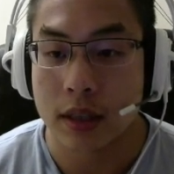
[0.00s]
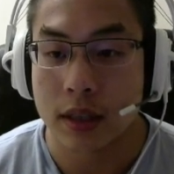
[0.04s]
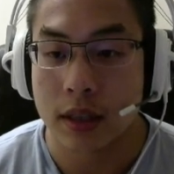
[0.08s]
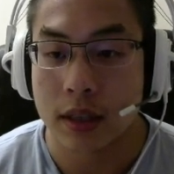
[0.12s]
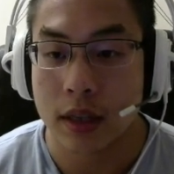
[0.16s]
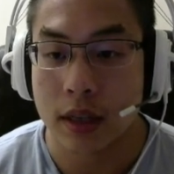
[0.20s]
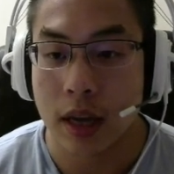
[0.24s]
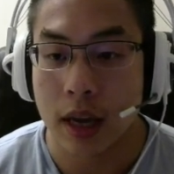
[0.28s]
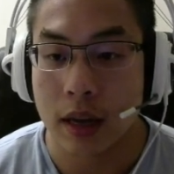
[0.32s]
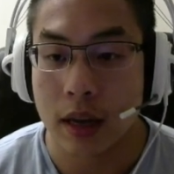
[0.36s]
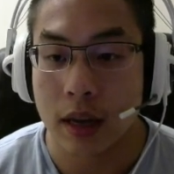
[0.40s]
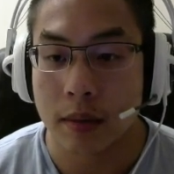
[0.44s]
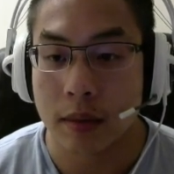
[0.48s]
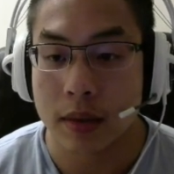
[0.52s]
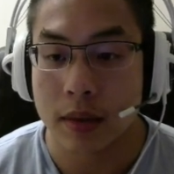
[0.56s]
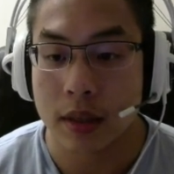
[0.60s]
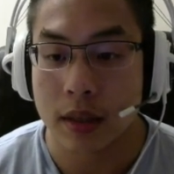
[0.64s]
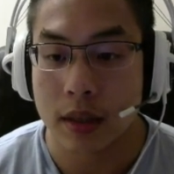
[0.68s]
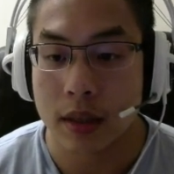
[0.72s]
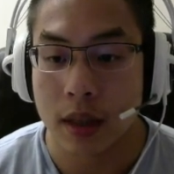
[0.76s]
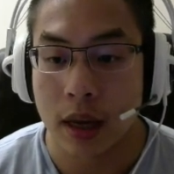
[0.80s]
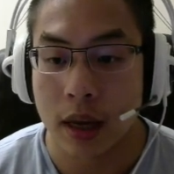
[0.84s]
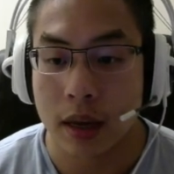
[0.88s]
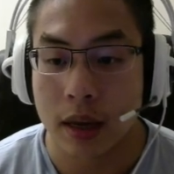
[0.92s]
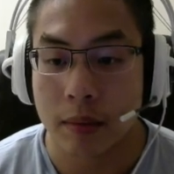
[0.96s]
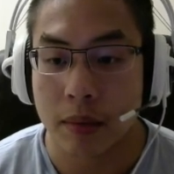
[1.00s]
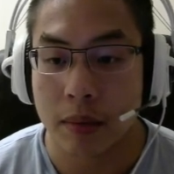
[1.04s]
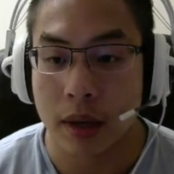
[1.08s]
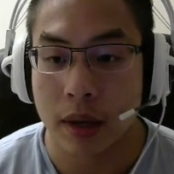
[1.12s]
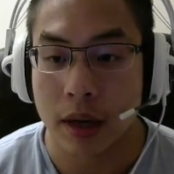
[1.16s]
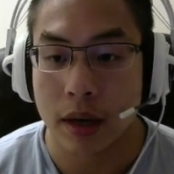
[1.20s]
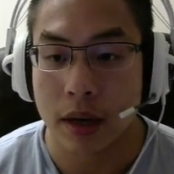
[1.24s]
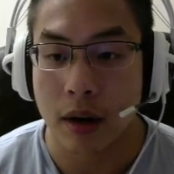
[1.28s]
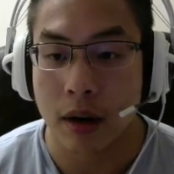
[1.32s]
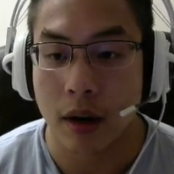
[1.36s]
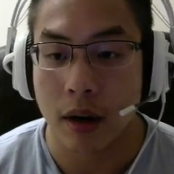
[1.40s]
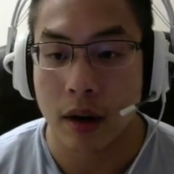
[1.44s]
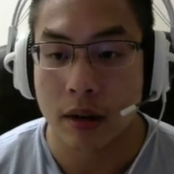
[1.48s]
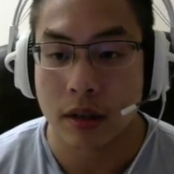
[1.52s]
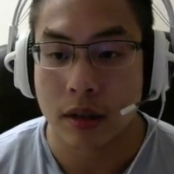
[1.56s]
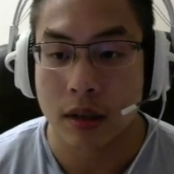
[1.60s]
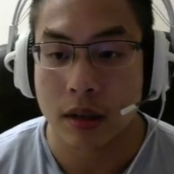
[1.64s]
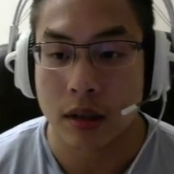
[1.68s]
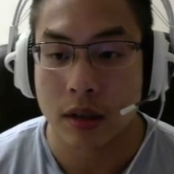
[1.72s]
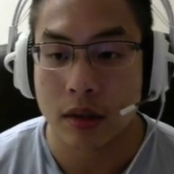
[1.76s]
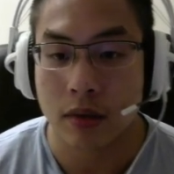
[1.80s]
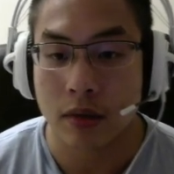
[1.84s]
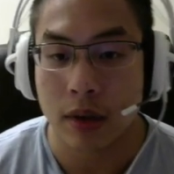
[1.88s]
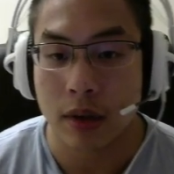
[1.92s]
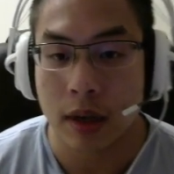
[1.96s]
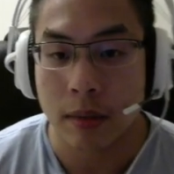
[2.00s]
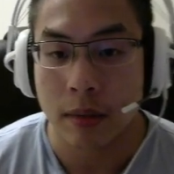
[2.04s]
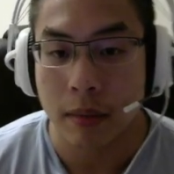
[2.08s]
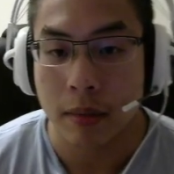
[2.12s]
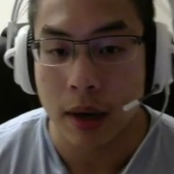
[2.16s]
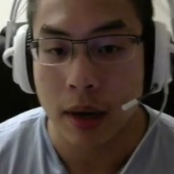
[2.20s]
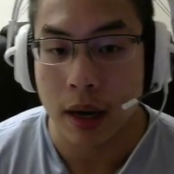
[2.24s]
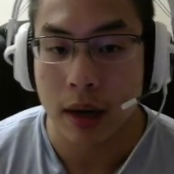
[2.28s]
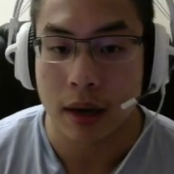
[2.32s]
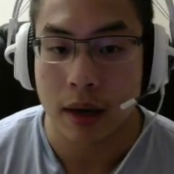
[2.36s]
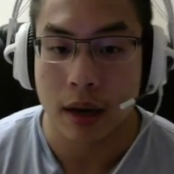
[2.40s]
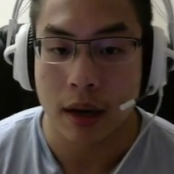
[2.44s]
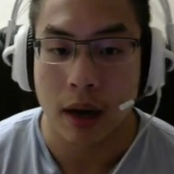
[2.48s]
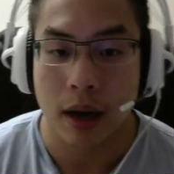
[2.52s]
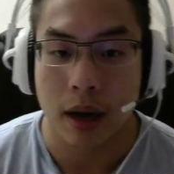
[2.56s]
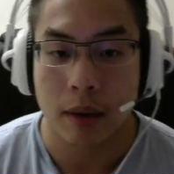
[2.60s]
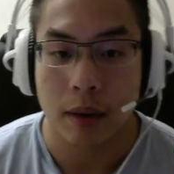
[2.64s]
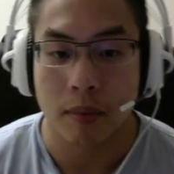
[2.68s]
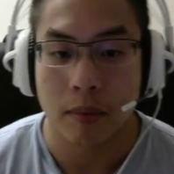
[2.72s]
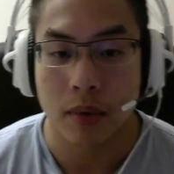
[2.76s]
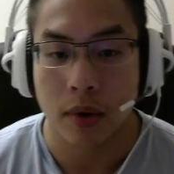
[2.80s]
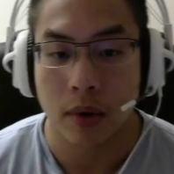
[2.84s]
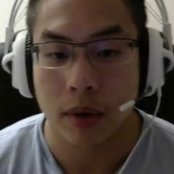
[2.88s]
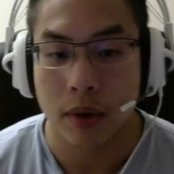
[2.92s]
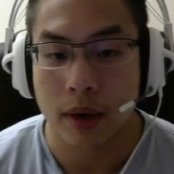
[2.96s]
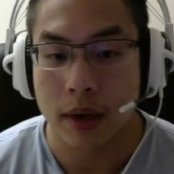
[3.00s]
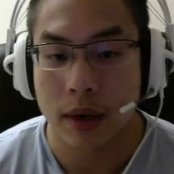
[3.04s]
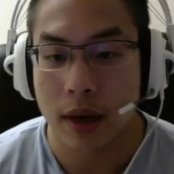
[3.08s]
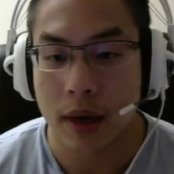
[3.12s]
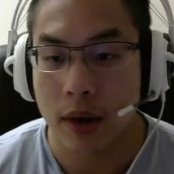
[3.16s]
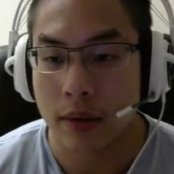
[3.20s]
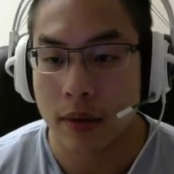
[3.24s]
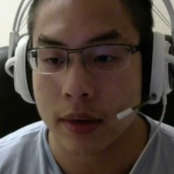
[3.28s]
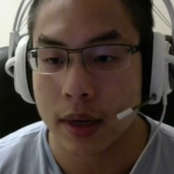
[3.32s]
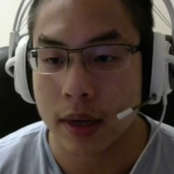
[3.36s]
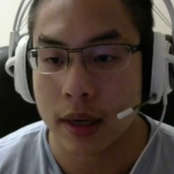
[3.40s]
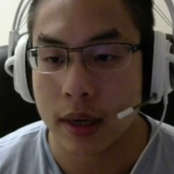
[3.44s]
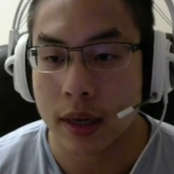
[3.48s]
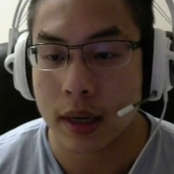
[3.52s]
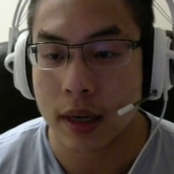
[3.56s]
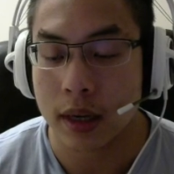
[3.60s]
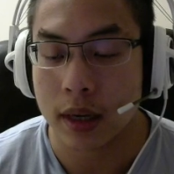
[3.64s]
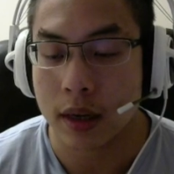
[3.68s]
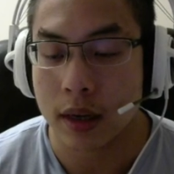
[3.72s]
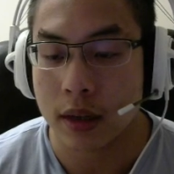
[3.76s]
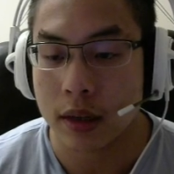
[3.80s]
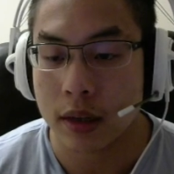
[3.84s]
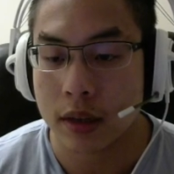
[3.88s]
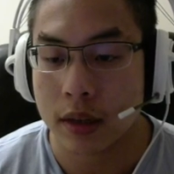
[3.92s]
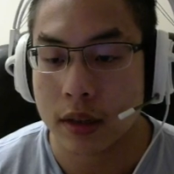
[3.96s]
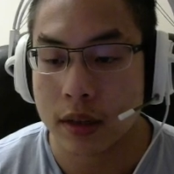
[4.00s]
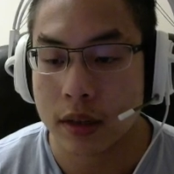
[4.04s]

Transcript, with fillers: games that he played on stream and I broke it down in English.